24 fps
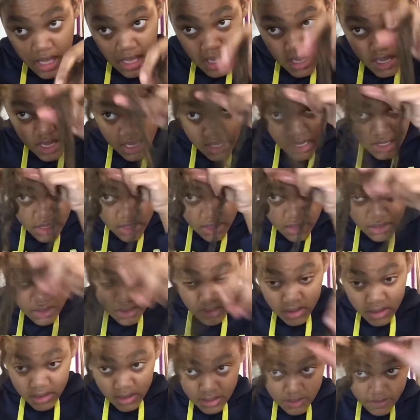And
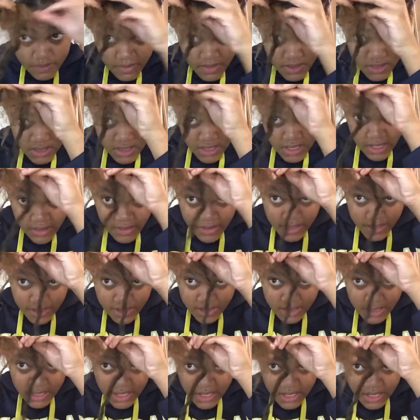let me see how I can
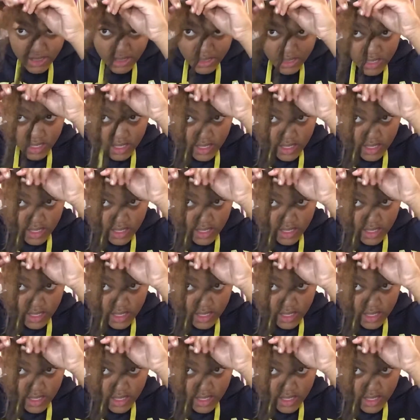say this.